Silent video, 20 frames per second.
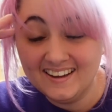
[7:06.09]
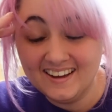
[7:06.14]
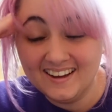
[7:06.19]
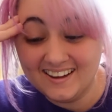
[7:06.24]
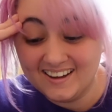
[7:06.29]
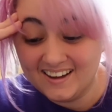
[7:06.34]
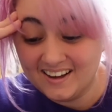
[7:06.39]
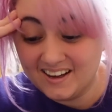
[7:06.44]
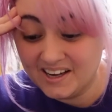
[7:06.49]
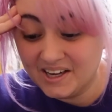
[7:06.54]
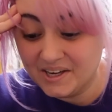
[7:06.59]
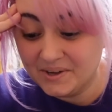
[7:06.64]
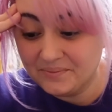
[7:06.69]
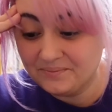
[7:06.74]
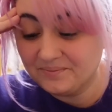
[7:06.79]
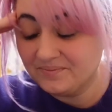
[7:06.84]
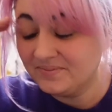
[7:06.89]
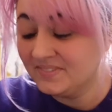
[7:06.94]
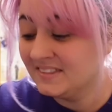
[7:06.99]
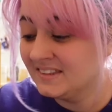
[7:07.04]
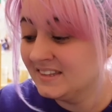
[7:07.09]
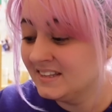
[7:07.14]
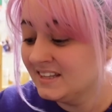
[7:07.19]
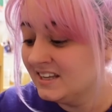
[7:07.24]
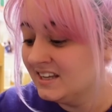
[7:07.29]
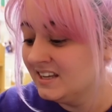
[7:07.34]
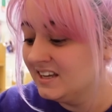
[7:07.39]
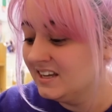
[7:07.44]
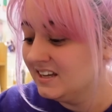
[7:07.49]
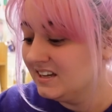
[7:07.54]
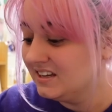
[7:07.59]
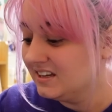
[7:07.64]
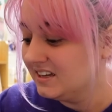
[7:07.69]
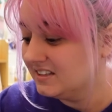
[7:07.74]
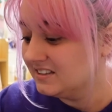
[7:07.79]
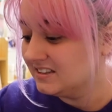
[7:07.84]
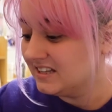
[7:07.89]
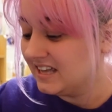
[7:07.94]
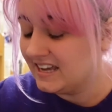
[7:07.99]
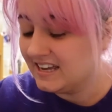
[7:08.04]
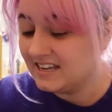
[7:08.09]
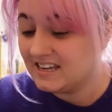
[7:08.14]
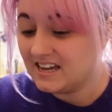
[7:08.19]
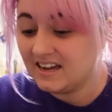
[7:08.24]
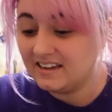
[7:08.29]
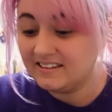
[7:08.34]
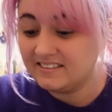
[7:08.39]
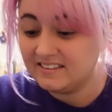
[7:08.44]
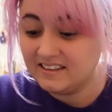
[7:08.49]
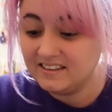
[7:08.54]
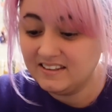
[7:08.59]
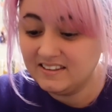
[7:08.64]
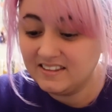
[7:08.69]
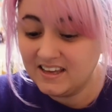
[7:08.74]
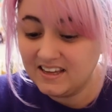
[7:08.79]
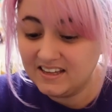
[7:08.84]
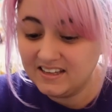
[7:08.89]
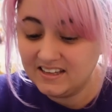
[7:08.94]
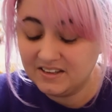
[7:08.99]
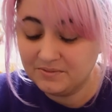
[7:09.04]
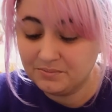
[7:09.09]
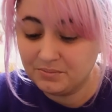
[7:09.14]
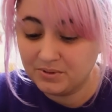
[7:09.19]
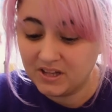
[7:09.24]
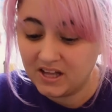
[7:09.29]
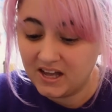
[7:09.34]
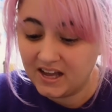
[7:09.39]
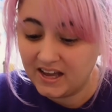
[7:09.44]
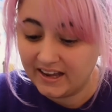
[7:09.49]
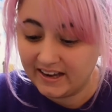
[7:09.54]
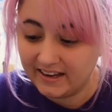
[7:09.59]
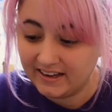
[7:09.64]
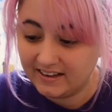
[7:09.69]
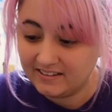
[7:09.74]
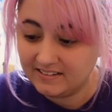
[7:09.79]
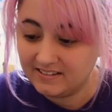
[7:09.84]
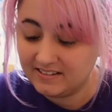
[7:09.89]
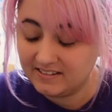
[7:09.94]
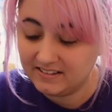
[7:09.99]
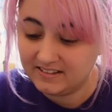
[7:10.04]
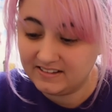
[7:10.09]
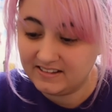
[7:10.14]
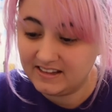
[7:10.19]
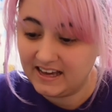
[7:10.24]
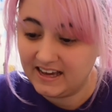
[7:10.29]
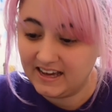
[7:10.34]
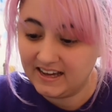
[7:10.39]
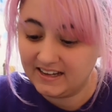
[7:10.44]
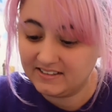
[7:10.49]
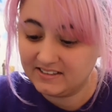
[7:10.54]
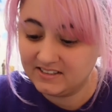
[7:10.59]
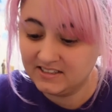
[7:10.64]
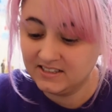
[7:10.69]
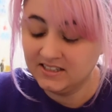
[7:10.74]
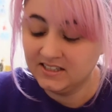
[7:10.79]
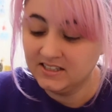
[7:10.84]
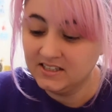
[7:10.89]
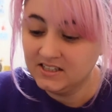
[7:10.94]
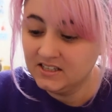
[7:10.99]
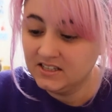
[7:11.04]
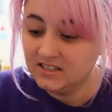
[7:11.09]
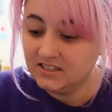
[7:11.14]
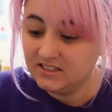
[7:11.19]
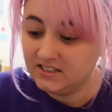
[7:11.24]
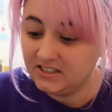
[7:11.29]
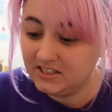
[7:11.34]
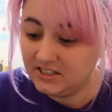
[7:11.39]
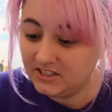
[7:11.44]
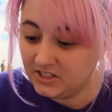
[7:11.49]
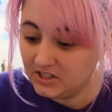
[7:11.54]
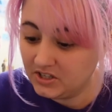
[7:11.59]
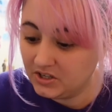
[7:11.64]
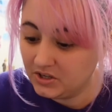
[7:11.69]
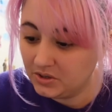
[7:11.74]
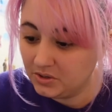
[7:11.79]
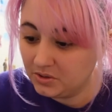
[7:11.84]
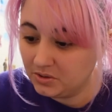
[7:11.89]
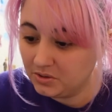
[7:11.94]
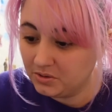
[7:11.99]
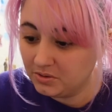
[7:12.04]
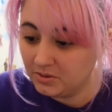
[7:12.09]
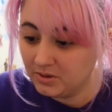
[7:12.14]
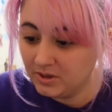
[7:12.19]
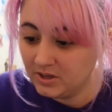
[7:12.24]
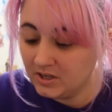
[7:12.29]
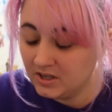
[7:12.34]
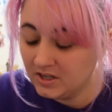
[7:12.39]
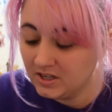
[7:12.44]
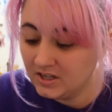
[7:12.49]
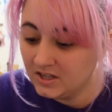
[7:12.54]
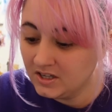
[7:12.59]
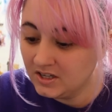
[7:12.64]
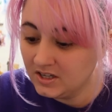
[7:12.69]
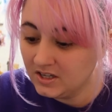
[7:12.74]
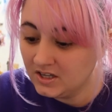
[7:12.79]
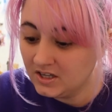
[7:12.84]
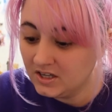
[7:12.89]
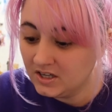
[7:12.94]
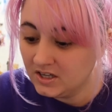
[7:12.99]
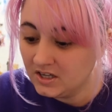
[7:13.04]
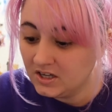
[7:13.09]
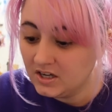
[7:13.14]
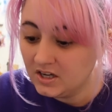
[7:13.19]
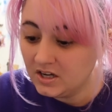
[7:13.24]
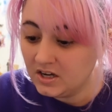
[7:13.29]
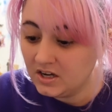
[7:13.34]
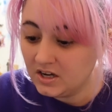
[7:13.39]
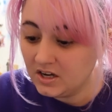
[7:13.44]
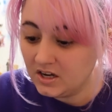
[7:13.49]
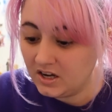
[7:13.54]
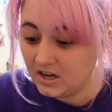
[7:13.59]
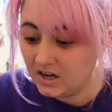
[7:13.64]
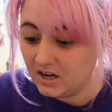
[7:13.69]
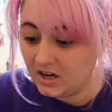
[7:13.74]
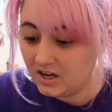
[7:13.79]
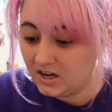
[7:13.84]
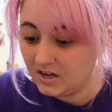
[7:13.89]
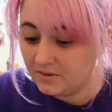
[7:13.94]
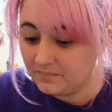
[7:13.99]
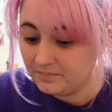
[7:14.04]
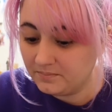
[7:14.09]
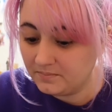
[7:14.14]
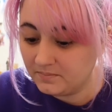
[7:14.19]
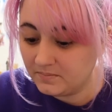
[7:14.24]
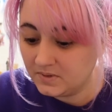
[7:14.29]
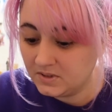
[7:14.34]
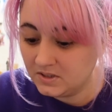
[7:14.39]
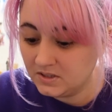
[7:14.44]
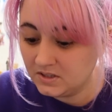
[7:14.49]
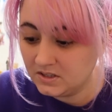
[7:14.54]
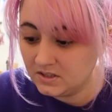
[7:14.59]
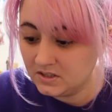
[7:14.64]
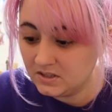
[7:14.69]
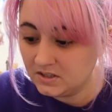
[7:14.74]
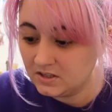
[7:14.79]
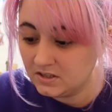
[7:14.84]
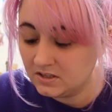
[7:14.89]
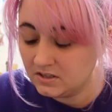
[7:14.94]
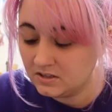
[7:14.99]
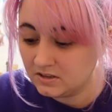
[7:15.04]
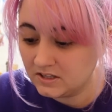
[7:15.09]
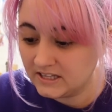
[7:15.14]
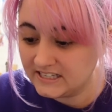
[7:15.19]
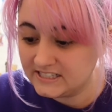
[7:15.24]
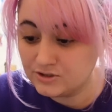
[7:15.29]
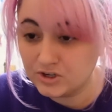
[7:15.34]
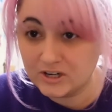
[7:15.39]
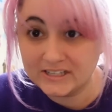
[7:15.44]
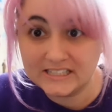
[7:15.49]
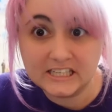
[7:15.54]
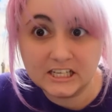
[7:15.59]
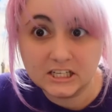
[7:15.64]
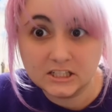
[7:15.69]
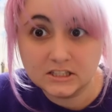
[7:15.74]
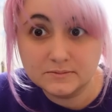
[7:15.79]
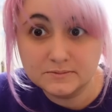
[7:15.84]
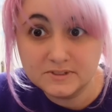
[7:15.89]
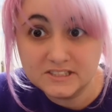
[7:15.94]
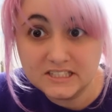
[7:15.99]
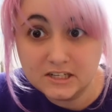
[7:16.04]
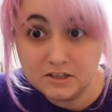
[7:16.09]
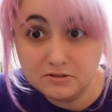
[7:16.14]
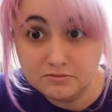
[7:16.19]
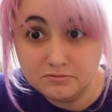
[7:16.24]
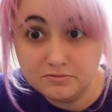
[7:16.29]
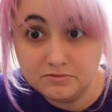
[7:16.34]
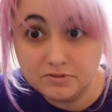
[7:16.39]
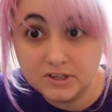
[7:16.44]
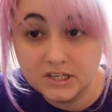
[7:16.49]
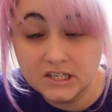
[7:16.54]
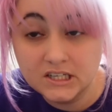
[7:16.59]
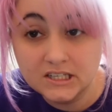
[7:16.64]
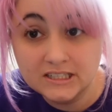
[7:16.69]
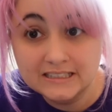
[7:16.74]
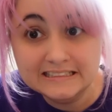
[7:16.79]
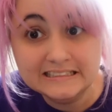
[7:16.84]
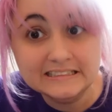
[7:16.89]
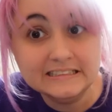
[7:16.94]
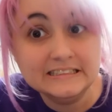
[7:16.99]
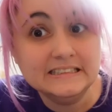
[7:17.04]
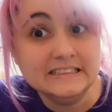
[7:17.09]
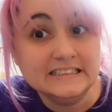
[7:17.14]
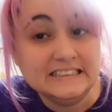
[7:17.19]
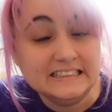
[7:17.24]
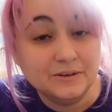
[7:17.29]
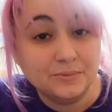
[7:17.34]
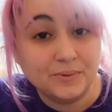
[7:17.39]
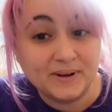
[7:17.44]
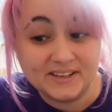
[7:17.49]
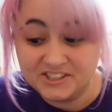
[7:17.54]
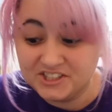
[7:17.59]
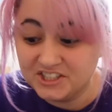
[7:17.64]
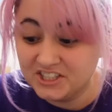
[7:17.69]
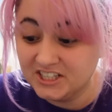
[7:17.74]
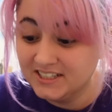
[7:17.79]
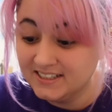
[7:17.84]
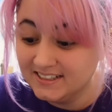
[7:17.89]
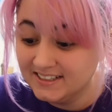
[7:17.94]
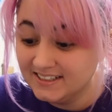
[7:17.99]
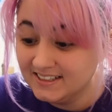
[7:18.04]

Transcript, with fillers: Um, like, I think they implied that Kyo, um, like, tried to kill himself, which,